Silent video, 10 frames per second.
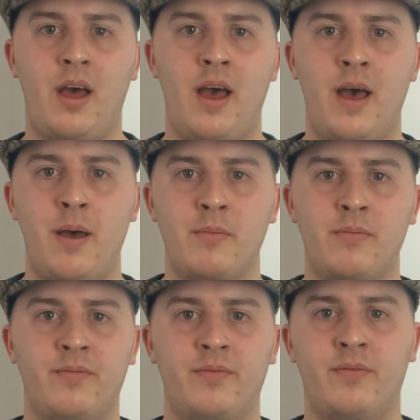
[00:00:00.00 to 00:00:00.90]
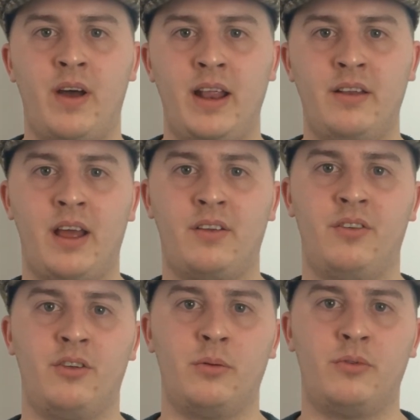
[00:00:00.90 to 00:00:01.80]
that index
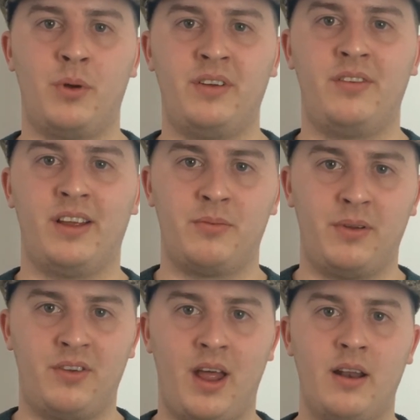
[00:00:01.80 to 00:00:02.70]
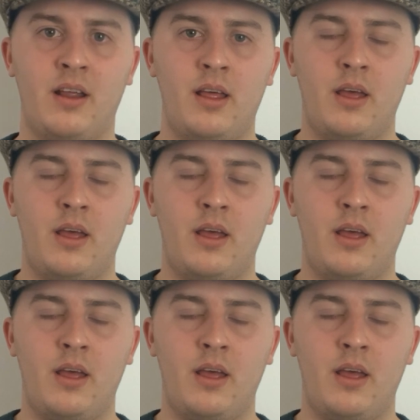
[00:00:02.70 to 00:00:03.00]
is up 26%.